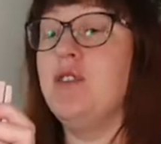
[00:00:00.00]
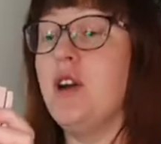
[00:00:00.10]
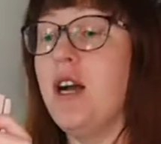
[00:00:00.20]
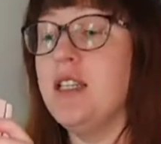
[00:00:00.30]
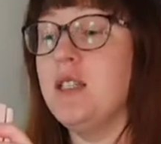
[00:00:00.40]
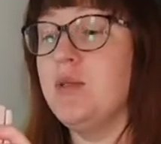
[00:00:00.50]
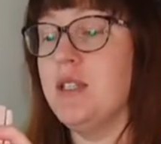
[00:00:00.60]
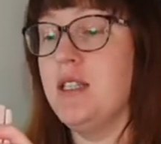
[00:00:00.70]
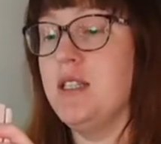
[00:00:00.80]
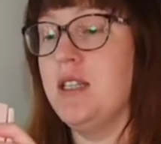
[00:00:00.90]
no idea
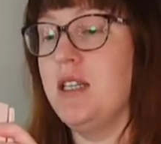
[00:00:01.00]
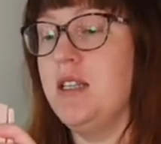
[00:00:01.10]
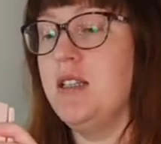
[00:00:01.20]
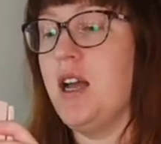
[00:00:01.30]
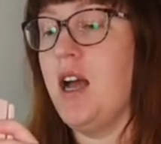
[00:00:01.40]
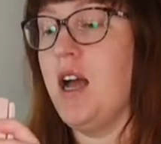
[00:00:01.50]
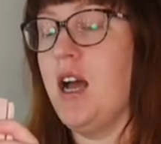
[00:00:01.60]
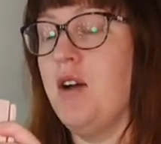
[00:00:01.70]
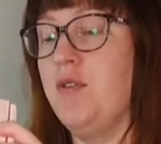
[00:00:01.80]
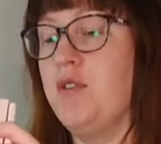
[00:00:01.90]
what's in these. I
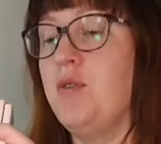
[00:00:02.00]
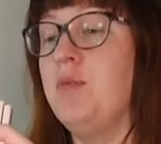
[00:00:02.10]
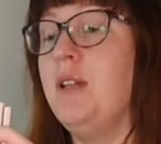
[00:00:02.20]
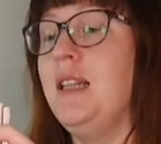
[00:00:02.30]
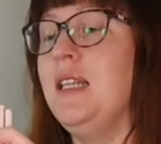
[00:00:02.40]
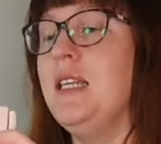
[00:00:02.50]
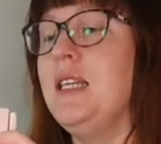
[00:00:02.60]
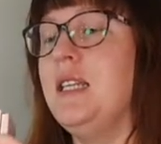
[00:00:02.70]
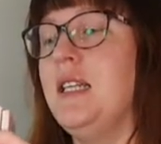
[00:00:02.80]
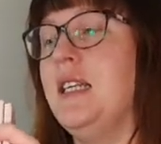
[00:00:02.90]
have
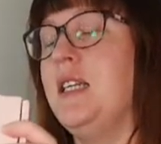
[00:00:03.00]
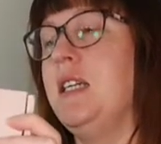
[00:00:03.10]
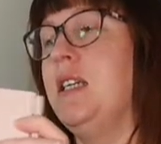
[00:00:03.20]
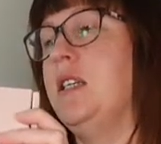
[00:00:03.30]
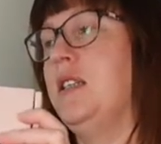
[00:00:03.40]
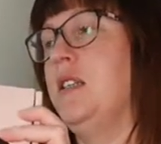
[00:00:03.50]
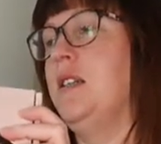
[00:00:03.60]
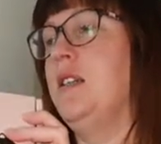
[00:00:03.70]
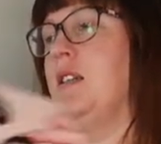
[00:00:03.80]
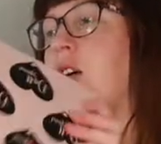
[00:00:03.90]
completely
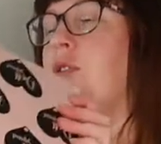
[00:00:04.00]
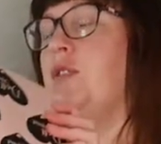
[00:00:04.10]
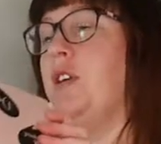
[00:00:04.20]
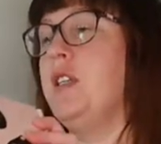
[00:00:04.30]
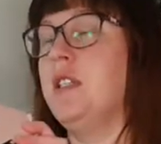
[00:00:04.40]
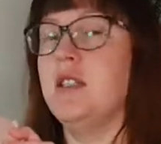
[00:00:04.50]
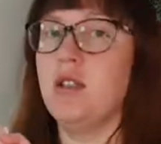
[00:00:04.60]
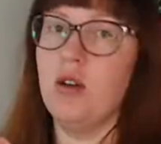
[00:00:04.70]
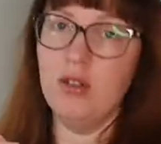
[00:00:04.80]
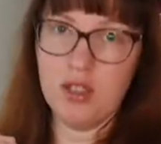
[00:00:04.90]
avoided
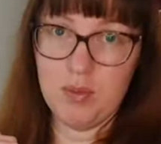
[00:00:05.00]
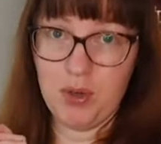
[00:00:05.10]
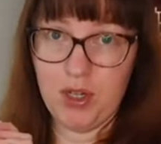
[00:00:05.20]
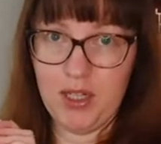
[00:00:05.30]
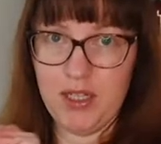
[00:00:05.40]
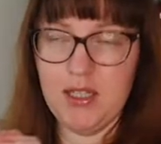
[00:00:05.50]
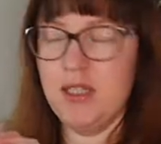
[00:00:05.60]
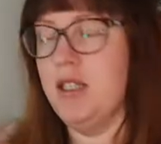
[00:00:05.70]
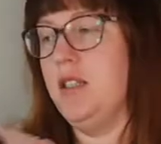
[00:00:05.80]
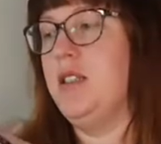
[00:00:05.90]
all spoilers
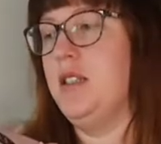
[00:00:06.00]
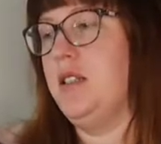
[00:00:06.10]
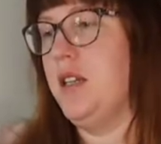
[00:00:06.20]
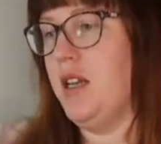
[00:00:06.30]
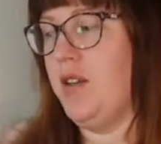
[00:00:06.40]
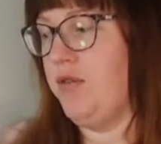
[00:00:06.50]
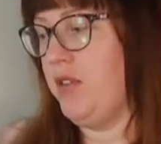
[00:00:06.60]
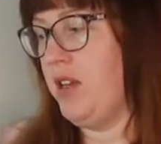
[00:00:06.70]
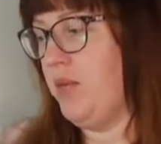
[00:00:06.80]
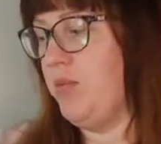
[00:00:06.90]
at
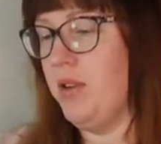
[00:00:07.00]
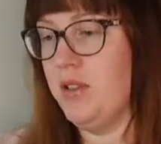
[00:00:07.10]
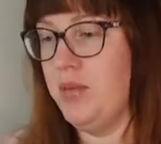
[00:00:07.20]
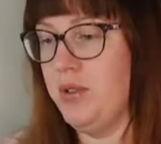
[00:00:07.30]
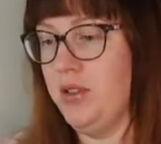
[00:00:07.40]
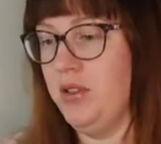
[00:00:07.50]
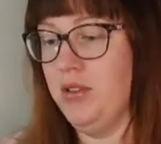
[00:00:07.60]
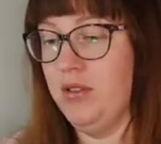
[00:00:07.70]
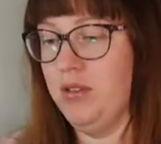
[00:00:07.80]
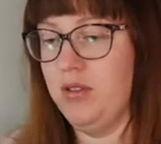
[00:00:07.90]
every
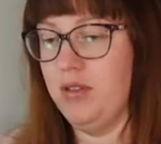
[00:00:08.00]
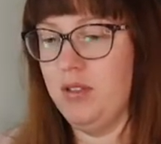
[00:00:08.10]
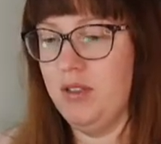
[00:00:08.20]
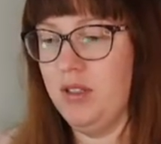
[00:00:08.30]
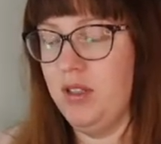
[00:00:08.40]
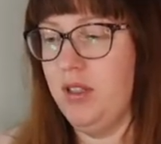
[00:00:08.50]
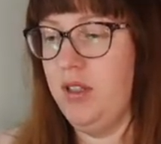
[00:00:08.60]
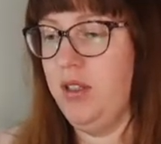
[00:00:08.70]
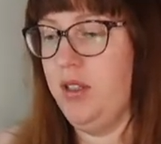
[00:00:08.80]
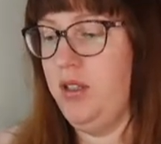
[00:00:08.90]
possible
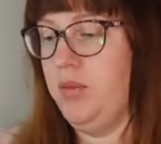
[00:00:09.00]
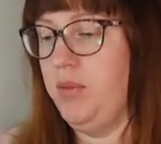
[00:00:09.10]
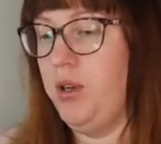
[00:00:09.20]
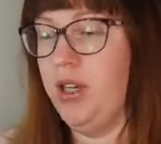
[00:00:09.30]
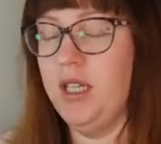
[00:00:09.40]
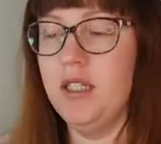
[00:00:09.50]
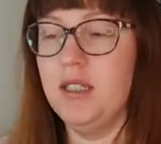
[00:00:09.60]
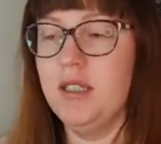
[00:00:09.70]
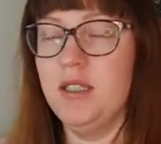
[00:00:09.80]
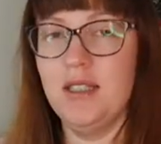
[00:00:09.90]
point.
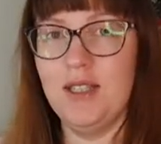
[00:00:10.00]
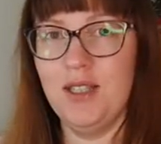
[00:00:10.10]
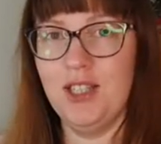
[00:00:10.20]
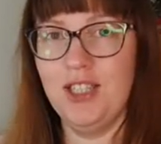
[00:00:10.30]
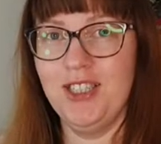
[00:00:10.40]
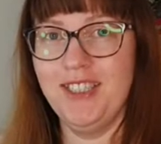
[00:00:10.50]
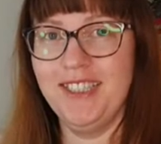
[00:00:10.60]
So,